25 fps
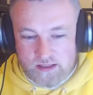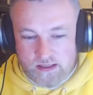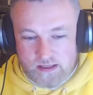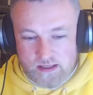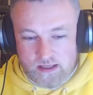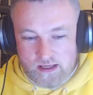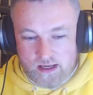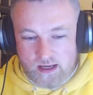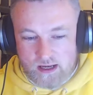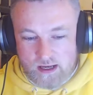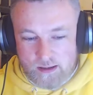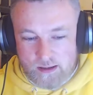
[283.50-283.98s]

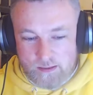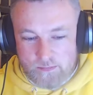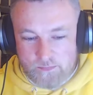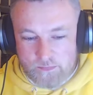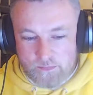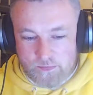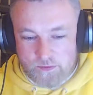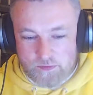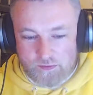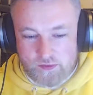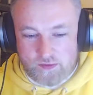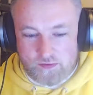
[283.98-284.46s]

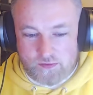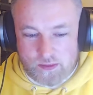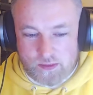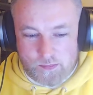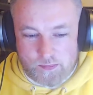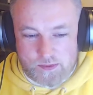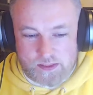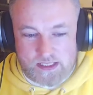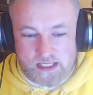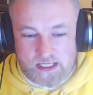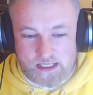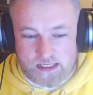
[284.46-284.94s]

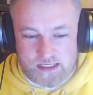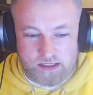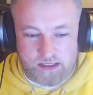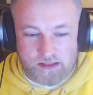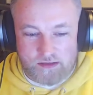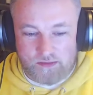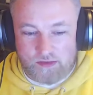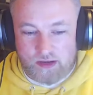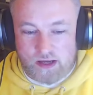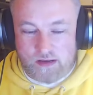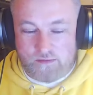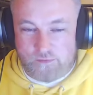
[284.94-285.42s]
50% of
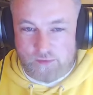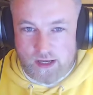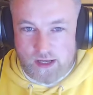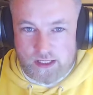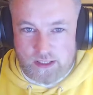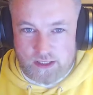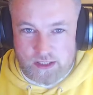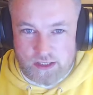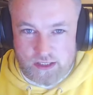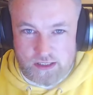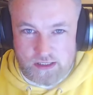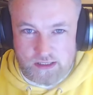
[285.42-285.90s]
our veg
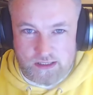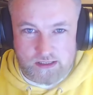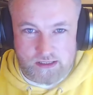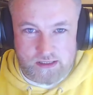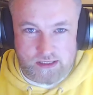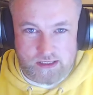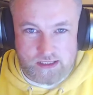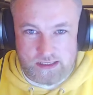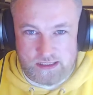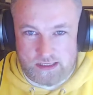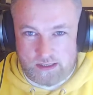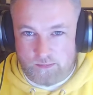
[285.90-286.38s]

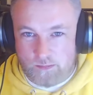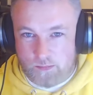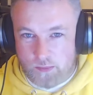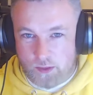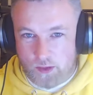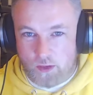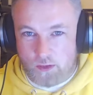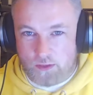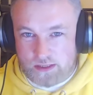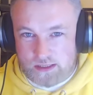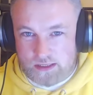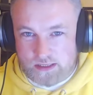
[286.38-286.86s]
is
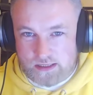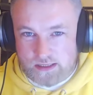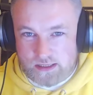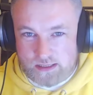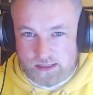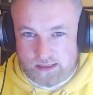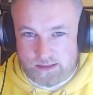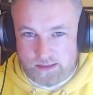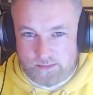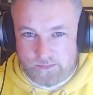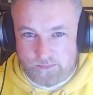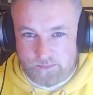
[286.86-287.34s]
imported.
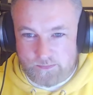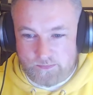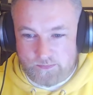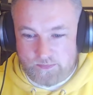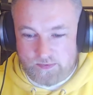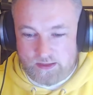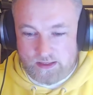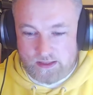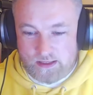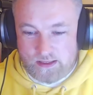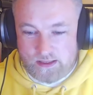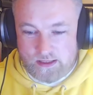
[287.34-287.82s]

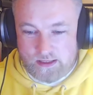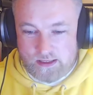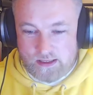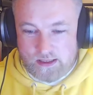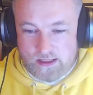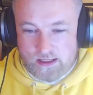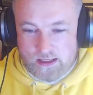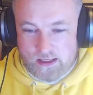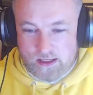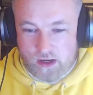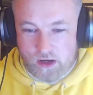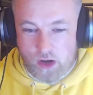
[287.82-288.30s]

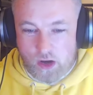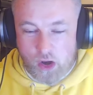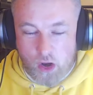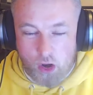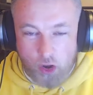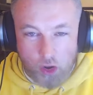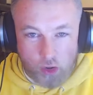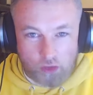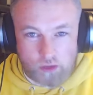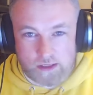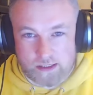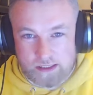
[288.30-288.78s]

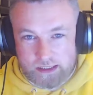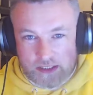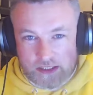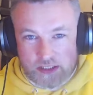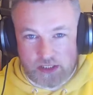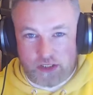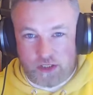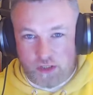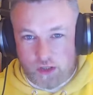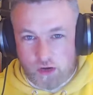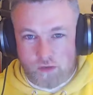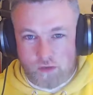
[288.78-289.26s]
All these
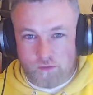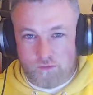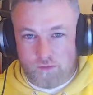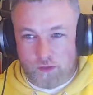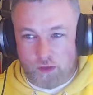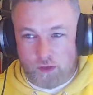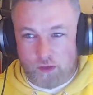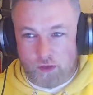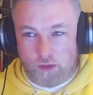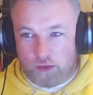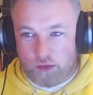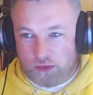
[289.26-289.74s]

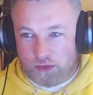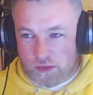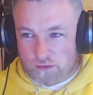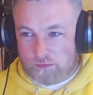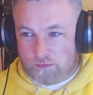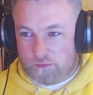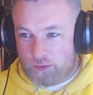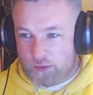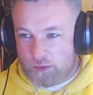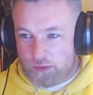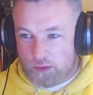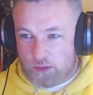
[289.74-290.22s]
shortfalls
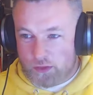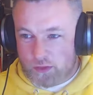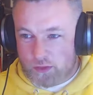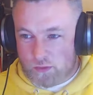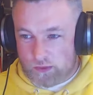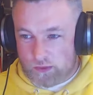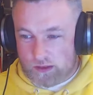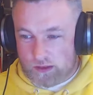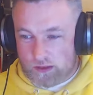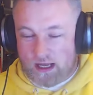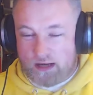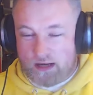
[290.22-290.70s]
on food
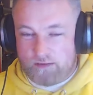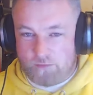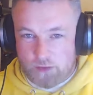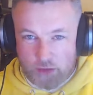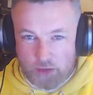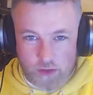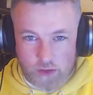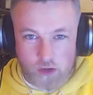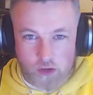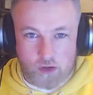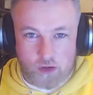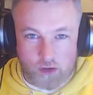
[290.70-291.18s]
will have the
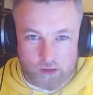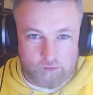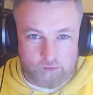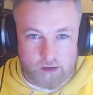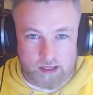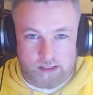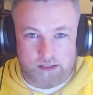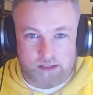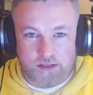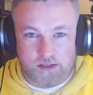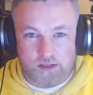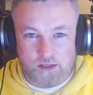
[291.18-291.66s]
knock-on
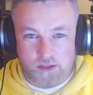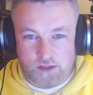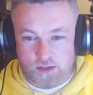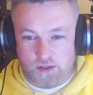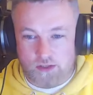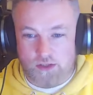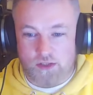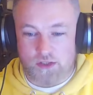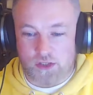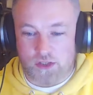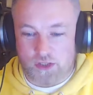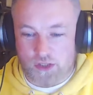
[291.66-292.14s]
effect to
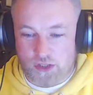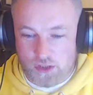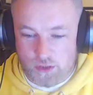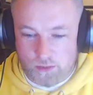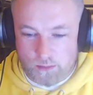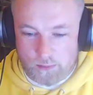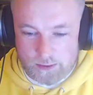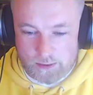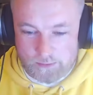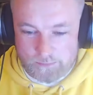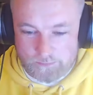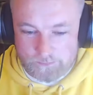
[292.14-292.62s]
the
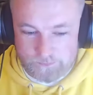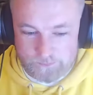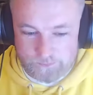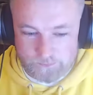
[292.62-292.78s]
consumer.